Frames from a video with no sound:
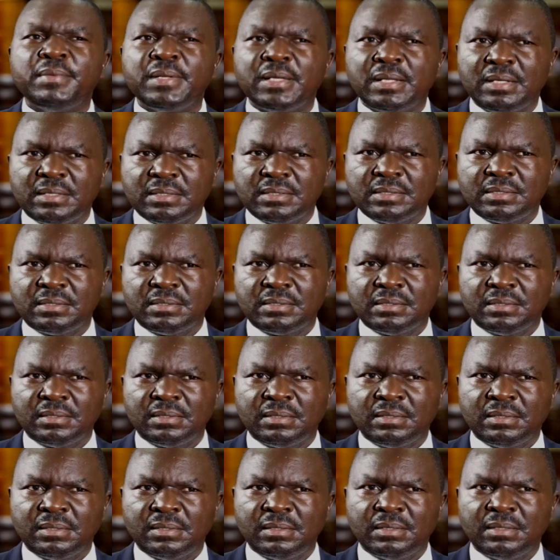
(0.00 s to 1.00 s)
bills
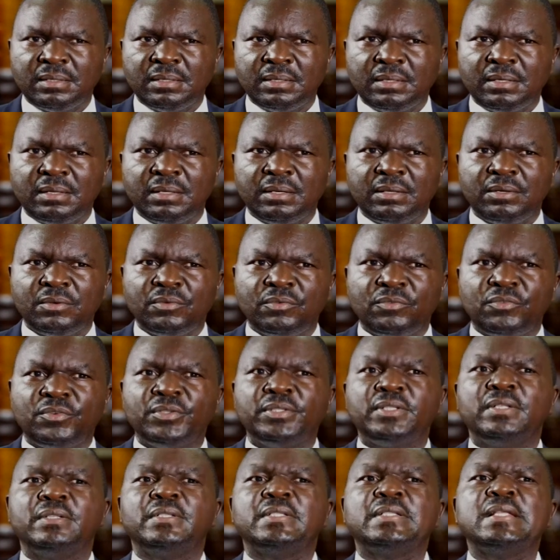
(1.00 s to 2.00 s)

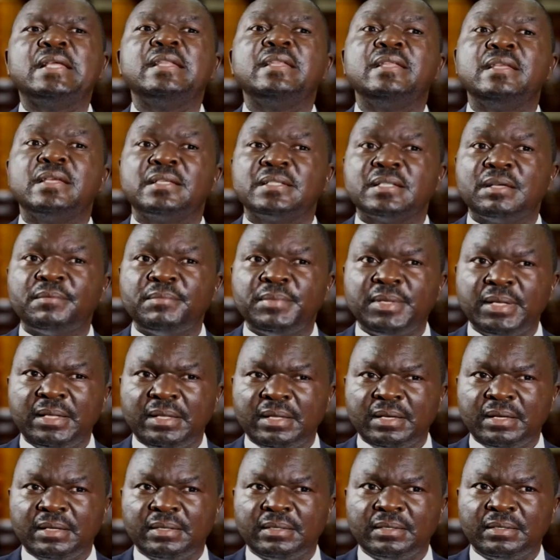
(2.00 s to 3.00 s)
for the 10 years I've been
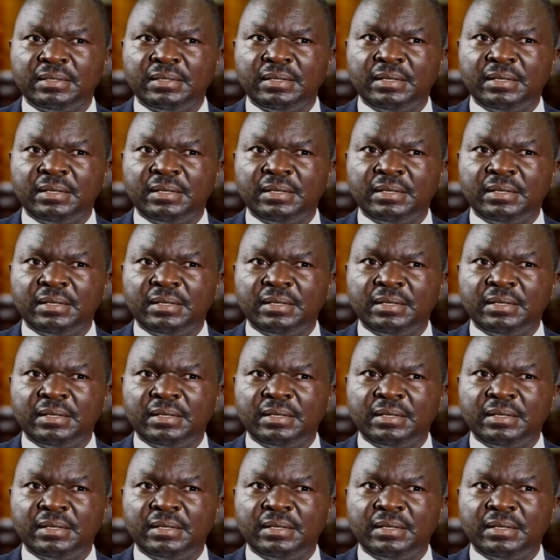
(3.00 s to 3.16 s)
here.